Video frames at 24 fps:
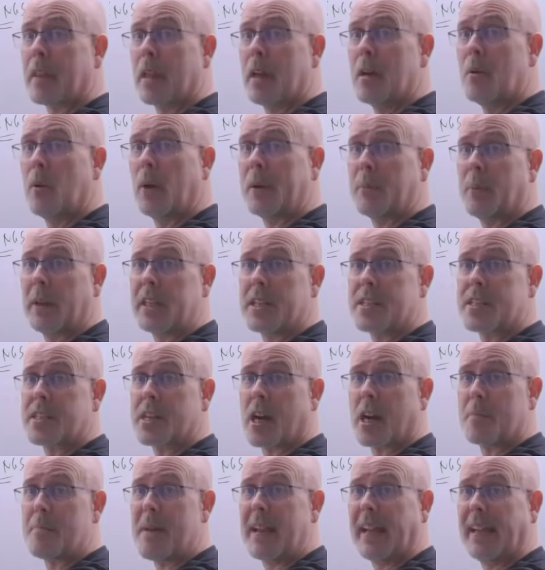when you
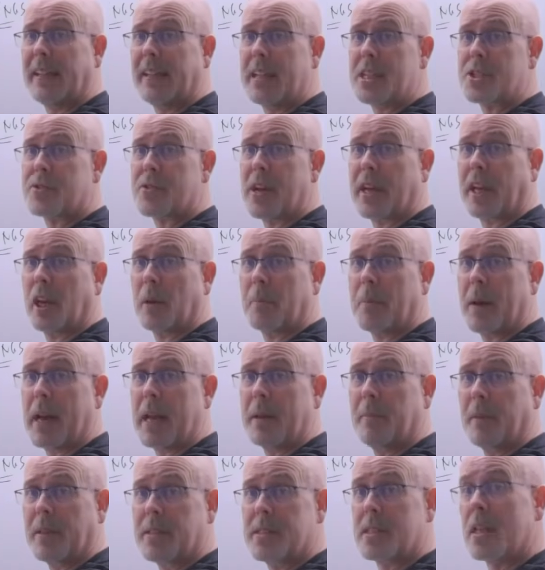start making these regular
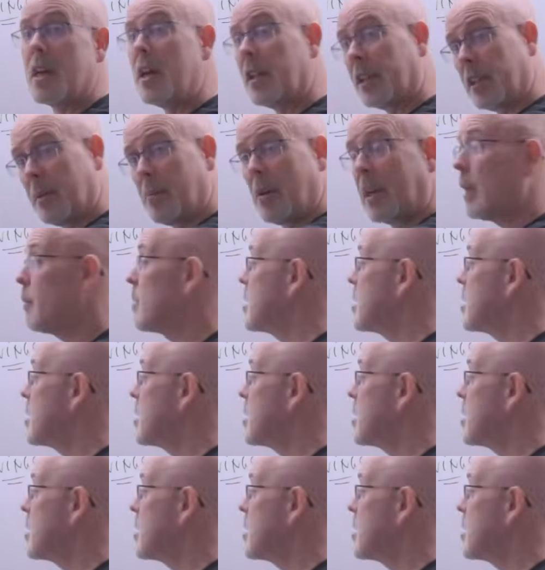payments. The money